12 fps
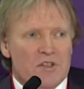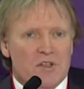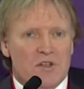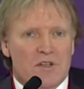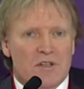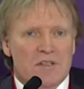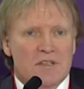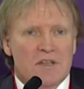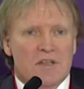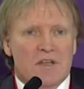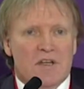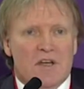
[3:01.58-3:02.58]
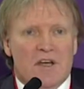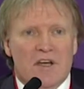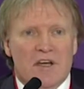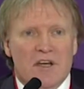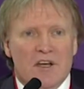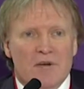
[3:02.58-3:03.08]
oils,
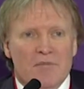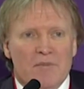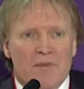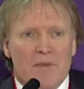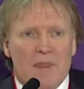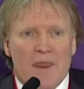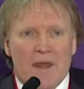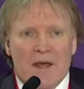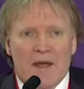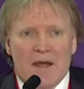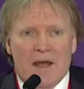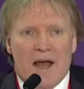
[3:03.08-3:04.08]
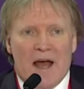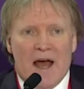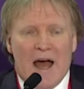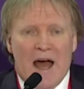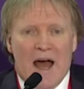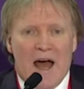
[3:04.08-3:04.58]
um,
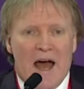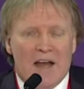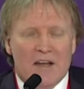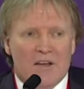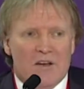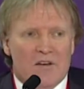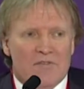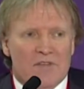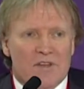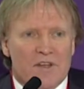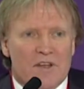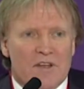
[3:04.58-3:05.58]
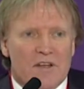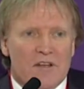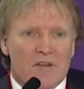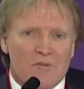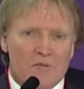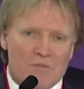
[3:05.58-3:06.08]
any of the
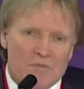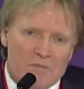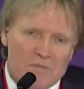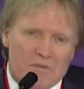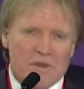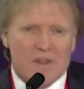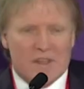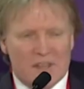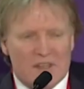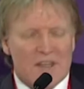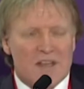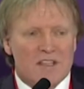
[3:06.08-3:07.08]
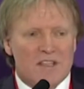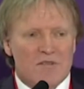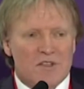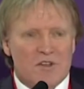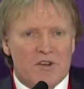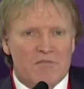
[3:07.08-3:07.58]
things that
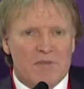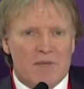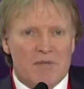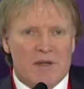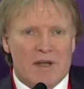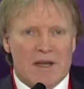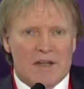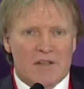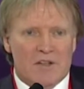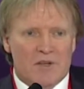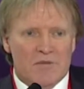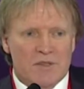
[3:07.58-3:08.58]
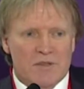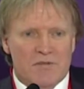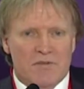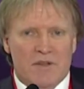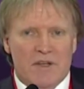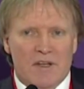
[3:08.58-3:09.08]
sort of people like in terms of
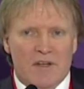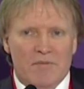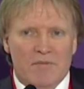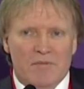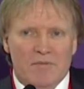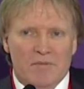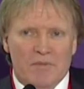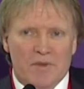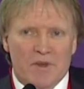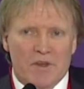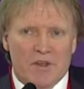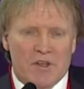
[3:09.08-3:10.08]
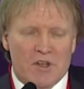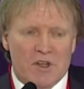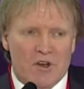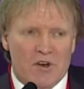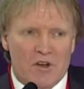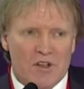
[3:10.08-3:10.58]
um, the
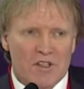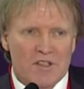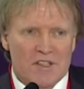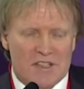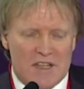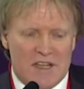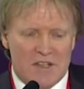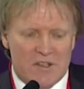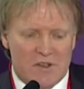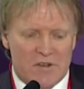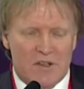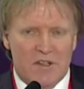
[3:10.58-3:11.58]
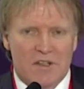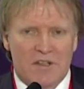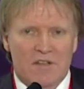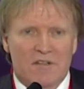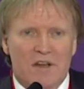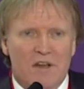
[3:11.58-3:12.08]
oils tend to sort of
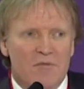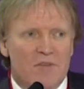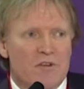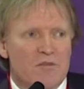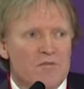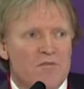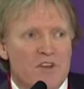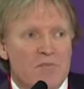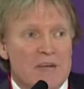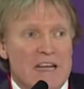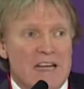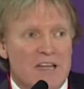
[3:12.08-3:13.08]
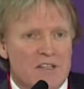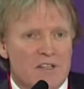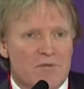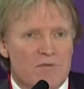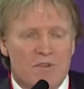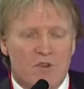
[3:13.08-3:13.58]
contain um, vit- vitamin E in
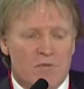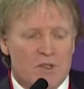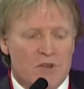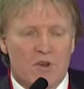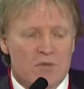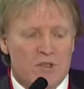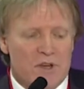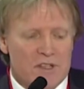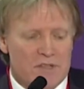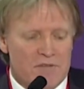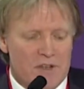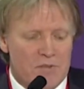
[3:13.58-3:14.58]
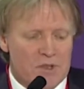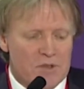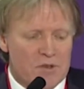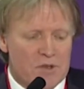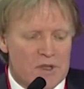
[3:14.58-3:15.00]
some of its forms. The rest of the vitamins are okay.